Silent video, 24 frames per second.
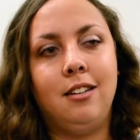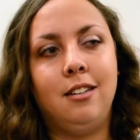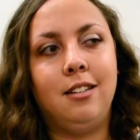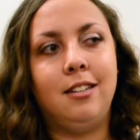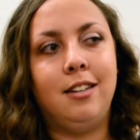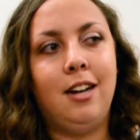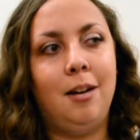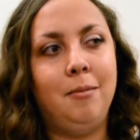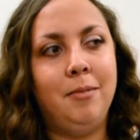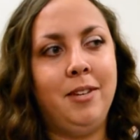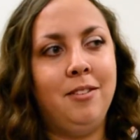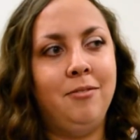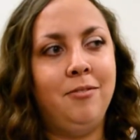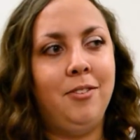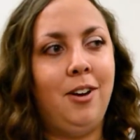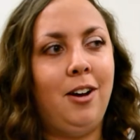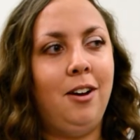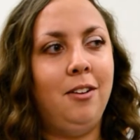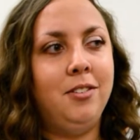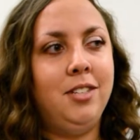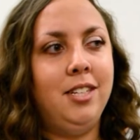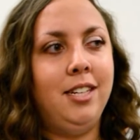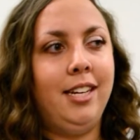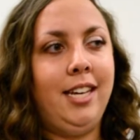got me
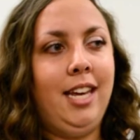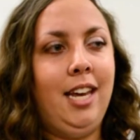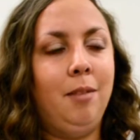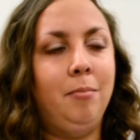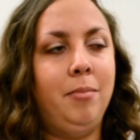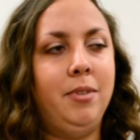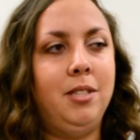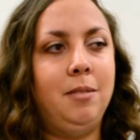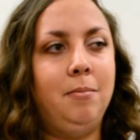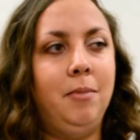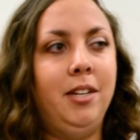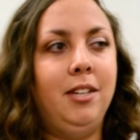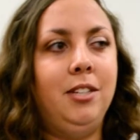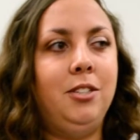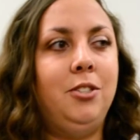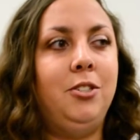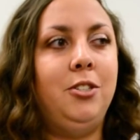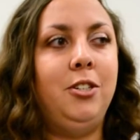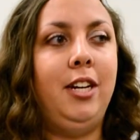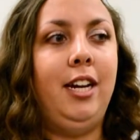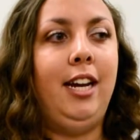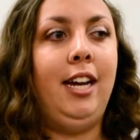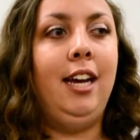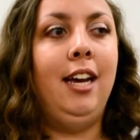involved in a campus
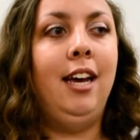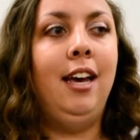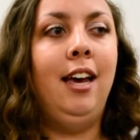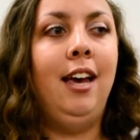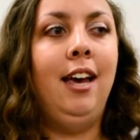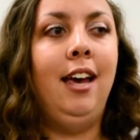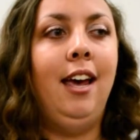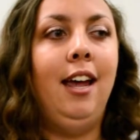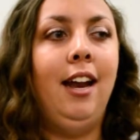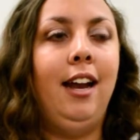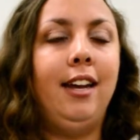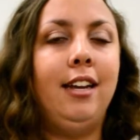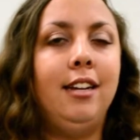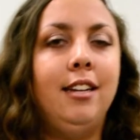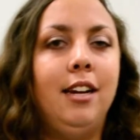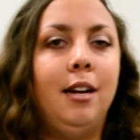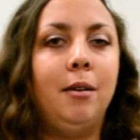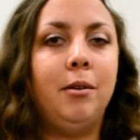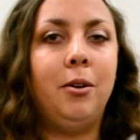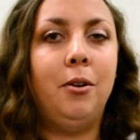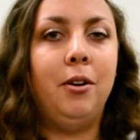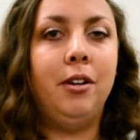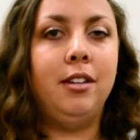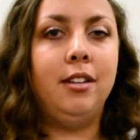ministry, and I ended
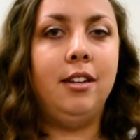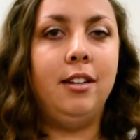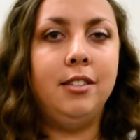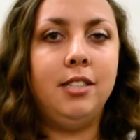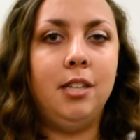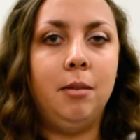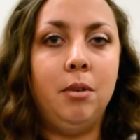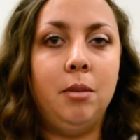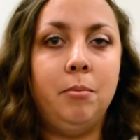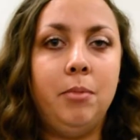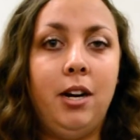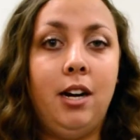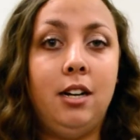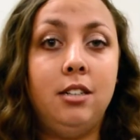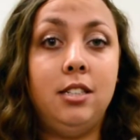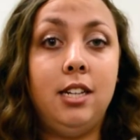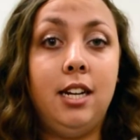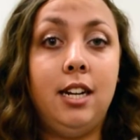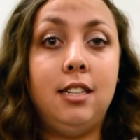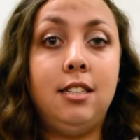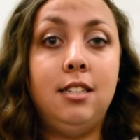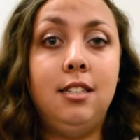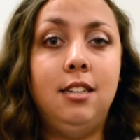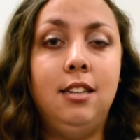up going to their summer
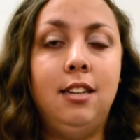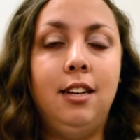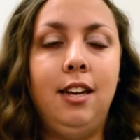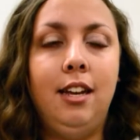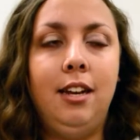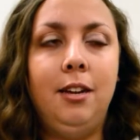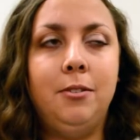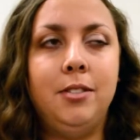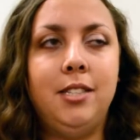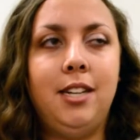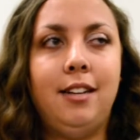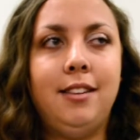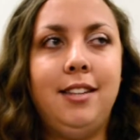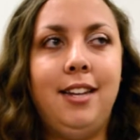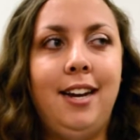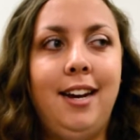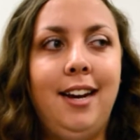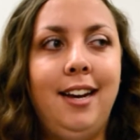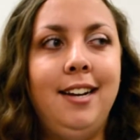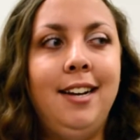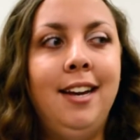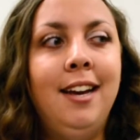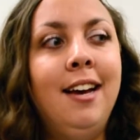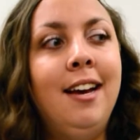project. And it was at
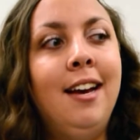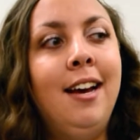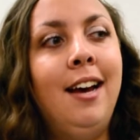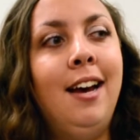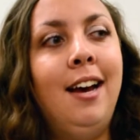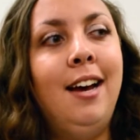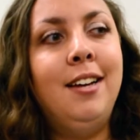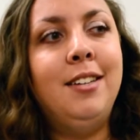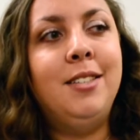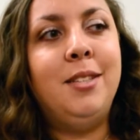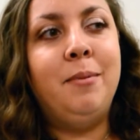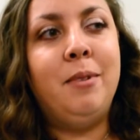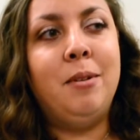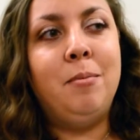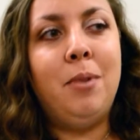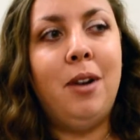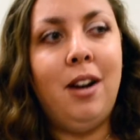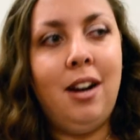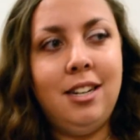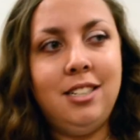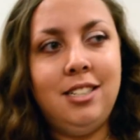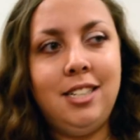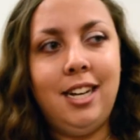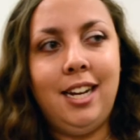that summer
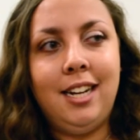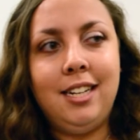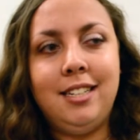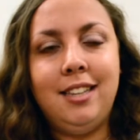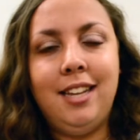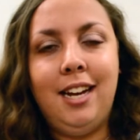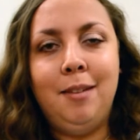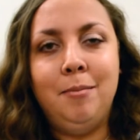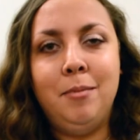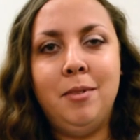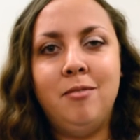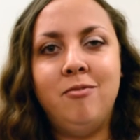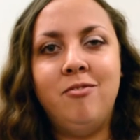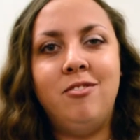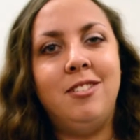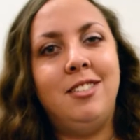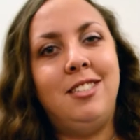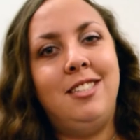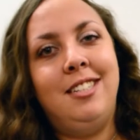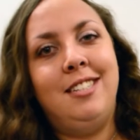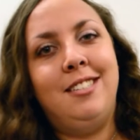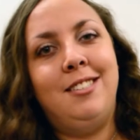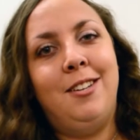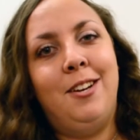project that
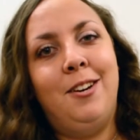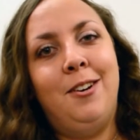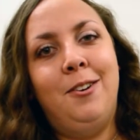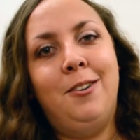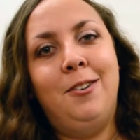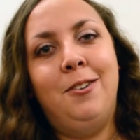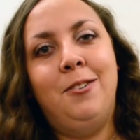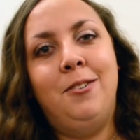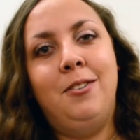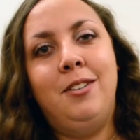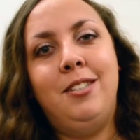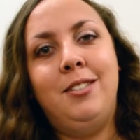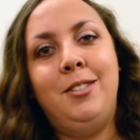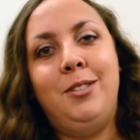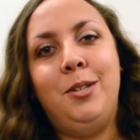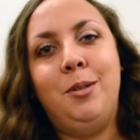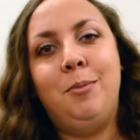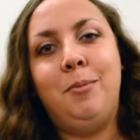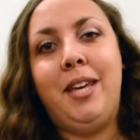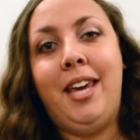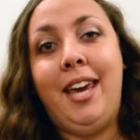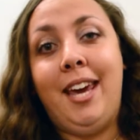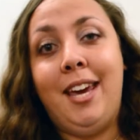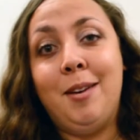Memphis's own
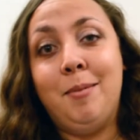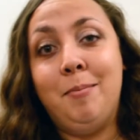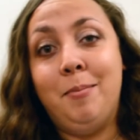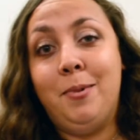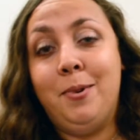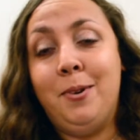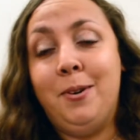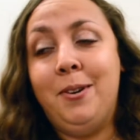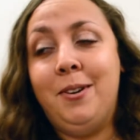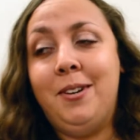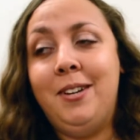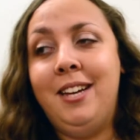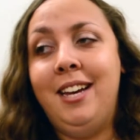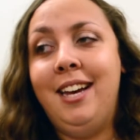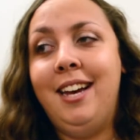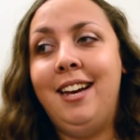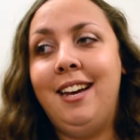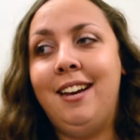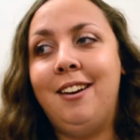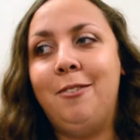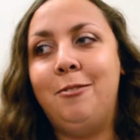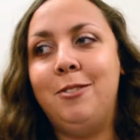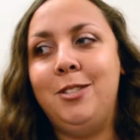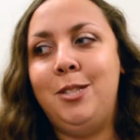Soup Campbell
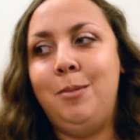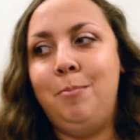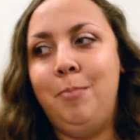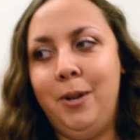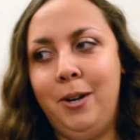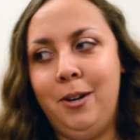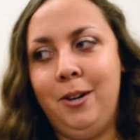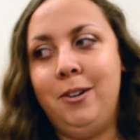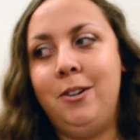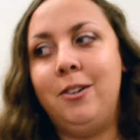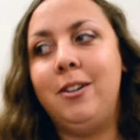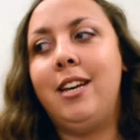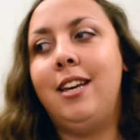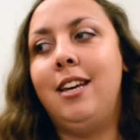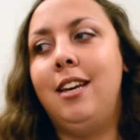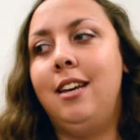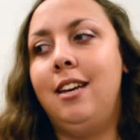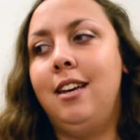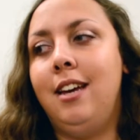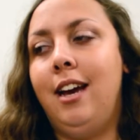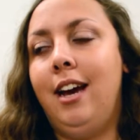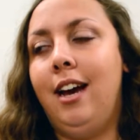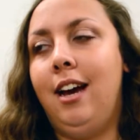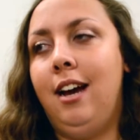spoke
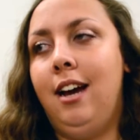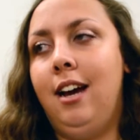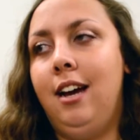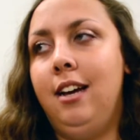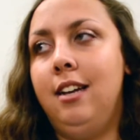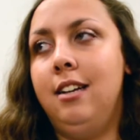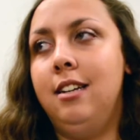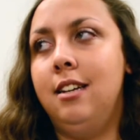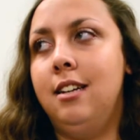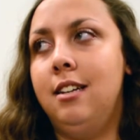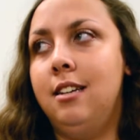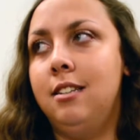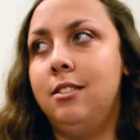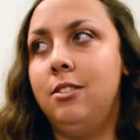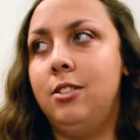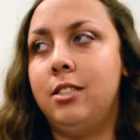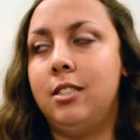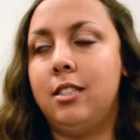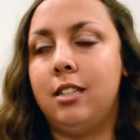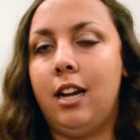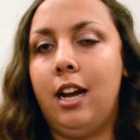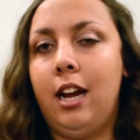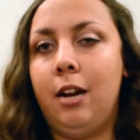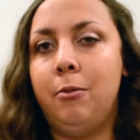at.
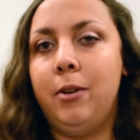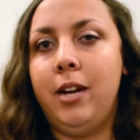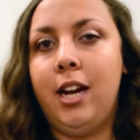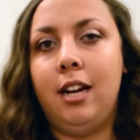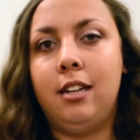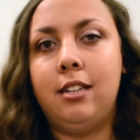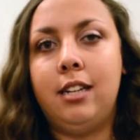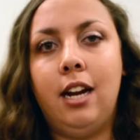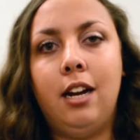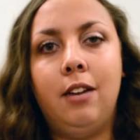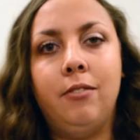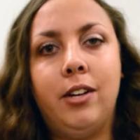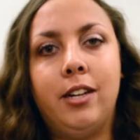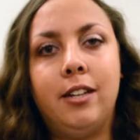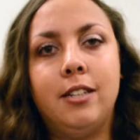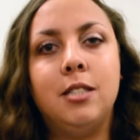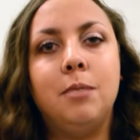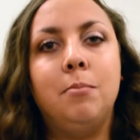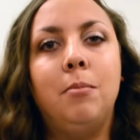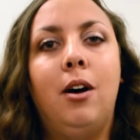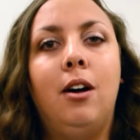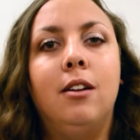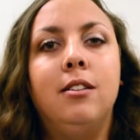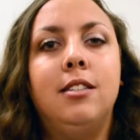We had kind of like a
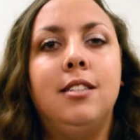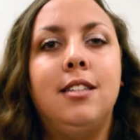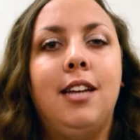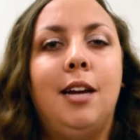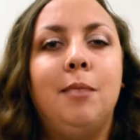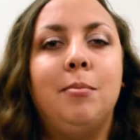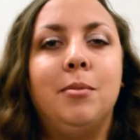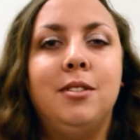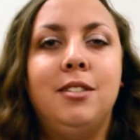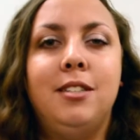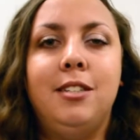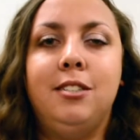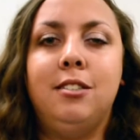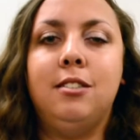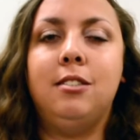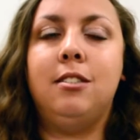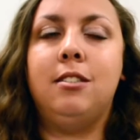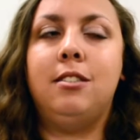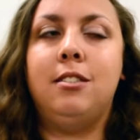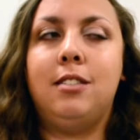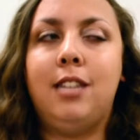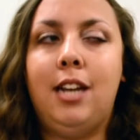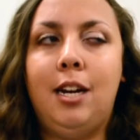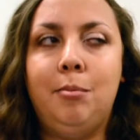small
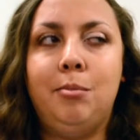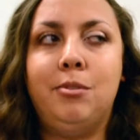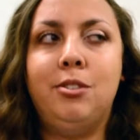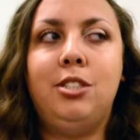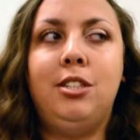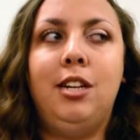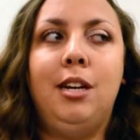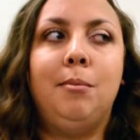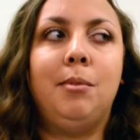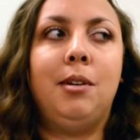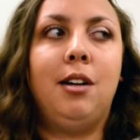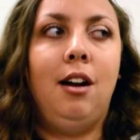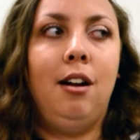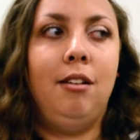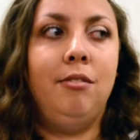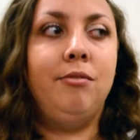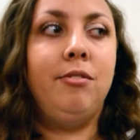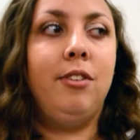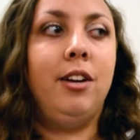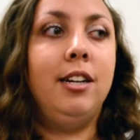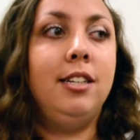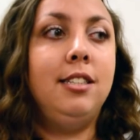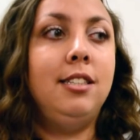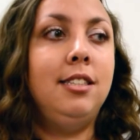discipleship
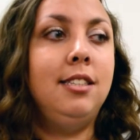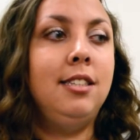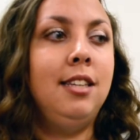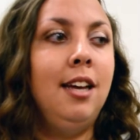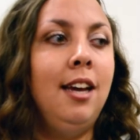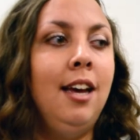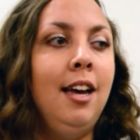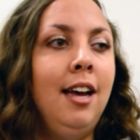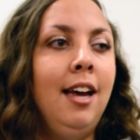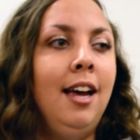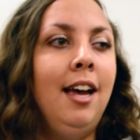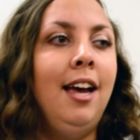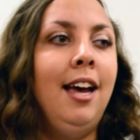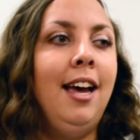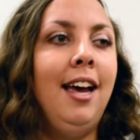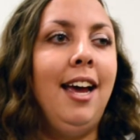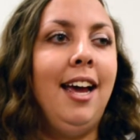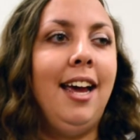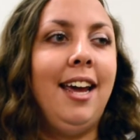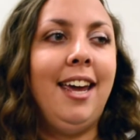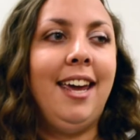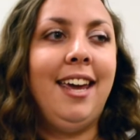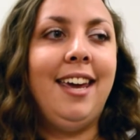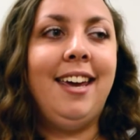conference,
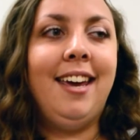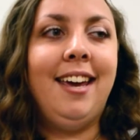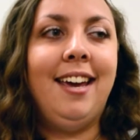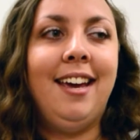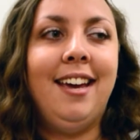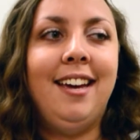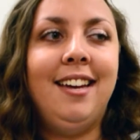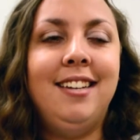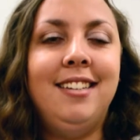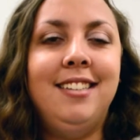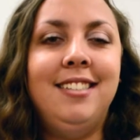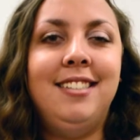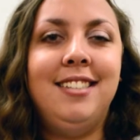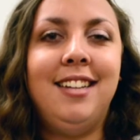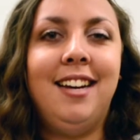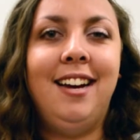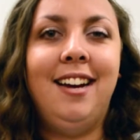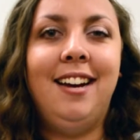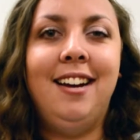and